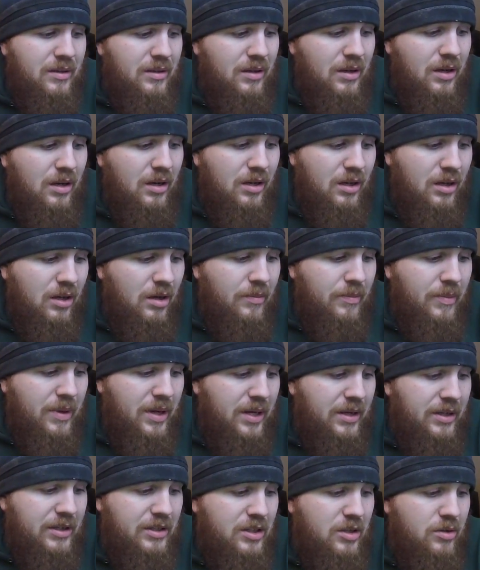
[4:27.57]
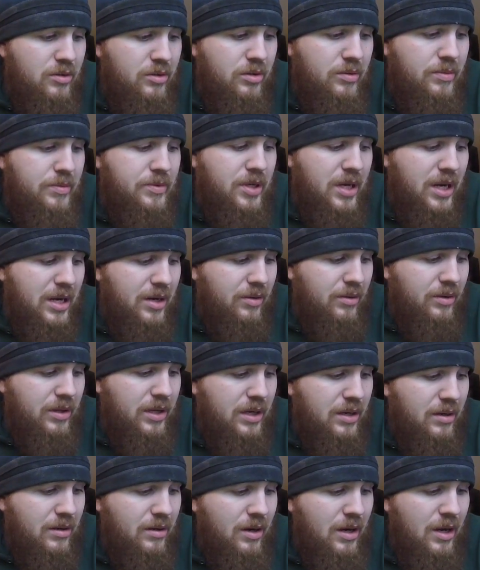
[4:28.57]
on my YouTube channel
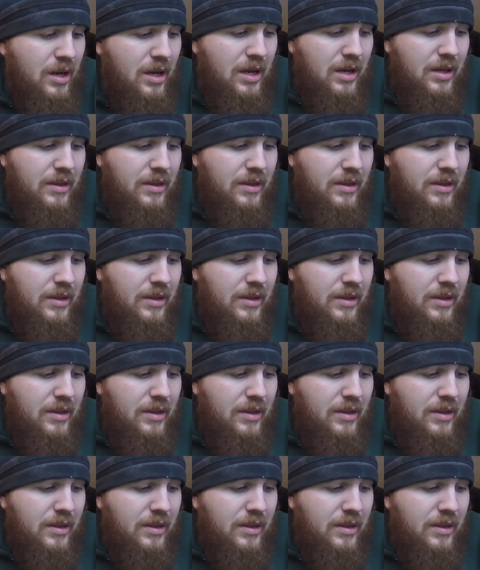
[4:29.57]
here